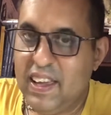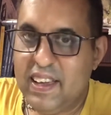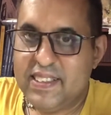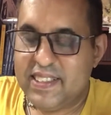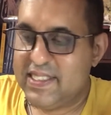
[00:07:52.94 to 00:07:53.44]

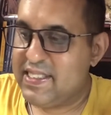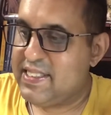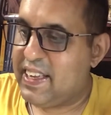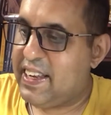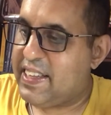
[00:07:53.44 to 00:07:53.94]
This is
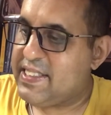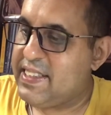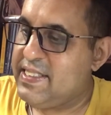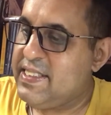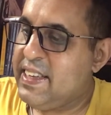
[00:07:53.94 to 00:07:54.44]
the
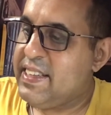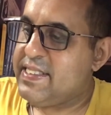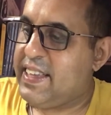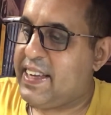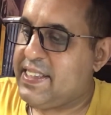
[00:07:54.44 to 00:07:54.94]
lesson
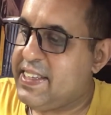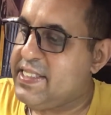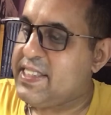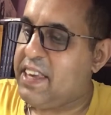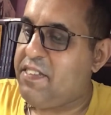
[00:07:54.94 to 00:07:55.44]
that
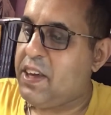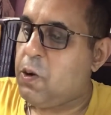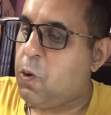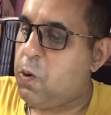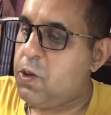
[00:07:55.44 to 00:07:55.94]
his giving
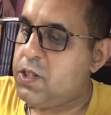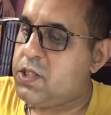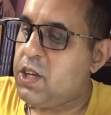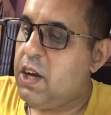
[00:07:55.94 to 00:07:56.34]
holds,